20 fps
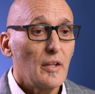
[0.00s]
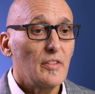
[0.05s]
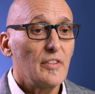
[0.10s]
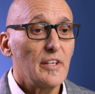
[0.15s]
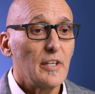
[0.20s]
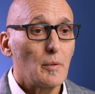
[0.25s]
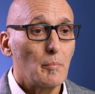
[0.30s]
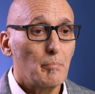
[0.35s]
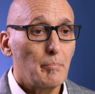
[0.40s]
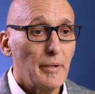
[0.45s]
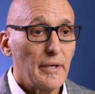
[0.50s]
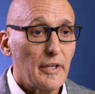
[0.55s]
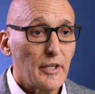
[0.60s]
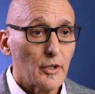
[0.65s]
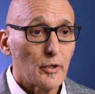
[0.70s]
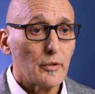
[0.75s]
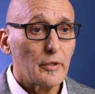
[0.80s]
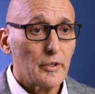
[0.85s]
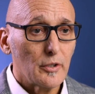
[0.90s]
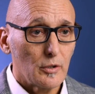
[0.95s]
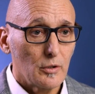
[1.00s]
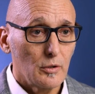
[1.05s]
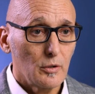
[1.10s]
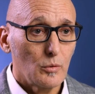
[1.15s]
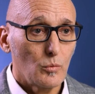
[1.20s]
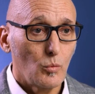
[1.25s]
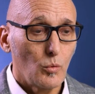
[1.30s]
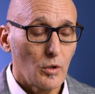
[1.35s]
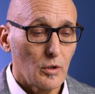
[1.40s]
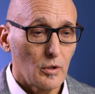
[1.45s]
The
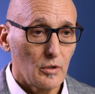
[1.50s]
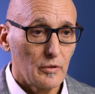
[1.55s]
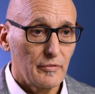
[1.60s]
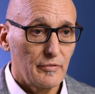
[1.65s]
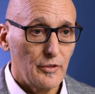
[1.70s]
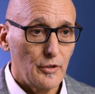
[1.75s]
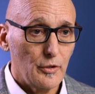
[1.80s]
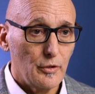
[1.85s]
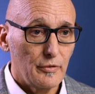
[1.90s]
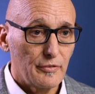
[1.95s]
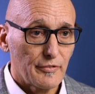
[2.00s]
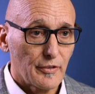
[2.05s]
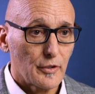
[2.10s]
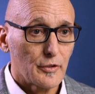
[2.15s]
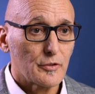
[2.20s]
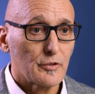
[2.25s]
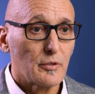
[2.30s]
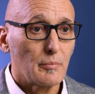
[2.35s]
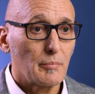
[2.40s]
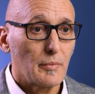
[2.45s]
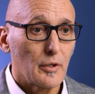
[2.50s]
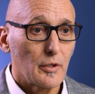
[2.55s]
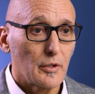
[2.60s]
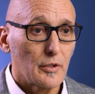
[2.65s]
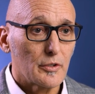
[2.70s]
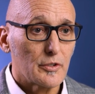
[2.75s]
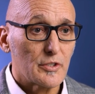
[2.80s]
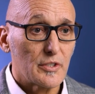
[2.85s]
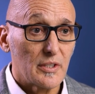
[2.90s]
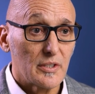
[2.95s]
Imperial worldview first
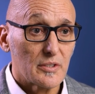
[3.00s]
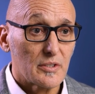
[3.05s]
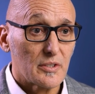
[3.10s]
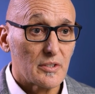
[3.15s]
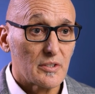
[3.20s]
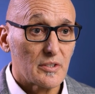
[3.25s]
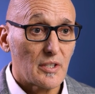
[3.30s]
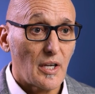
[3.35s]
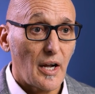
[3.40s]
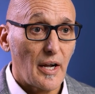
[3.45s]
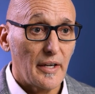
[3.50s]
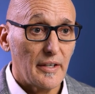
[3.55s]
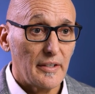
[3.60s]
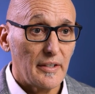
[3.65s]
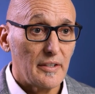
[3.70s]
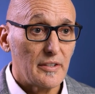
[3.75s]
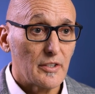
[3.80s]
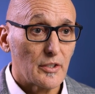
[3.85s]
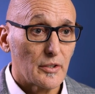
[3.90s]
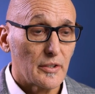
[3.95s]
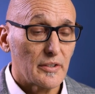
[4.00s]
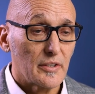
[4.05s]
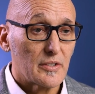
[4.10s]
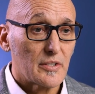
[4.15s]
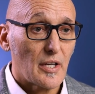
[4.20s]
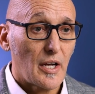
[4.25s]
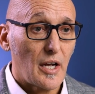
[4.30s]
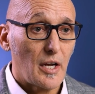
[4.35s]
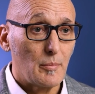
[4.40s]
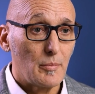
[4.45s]
emerged in society during the
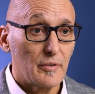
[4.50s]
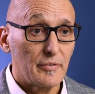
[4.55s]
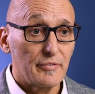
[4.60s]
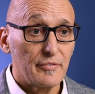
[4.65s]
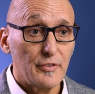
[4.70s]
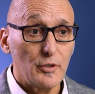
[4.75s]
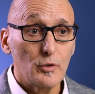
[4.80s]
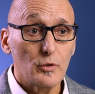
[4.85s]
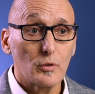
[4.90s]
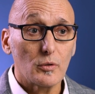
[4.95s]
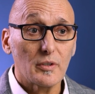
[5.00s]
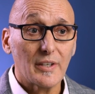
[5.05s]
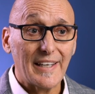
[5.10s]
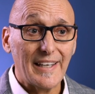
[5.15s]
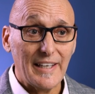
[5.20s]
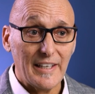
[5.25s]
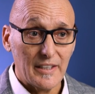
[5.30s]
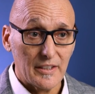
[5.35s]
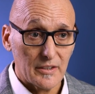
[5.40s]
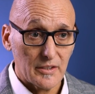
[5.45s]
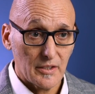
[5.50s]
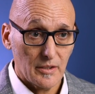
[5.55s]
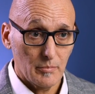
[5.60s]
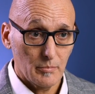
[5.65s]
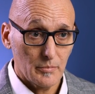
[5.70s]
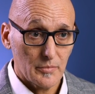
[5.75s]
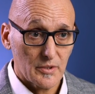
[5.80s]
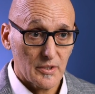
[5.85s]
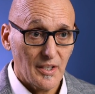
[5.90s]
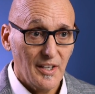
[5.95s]
time of feudal
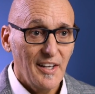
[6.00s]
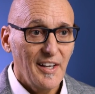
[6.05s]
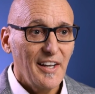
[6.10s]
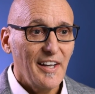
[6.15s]
kingdoms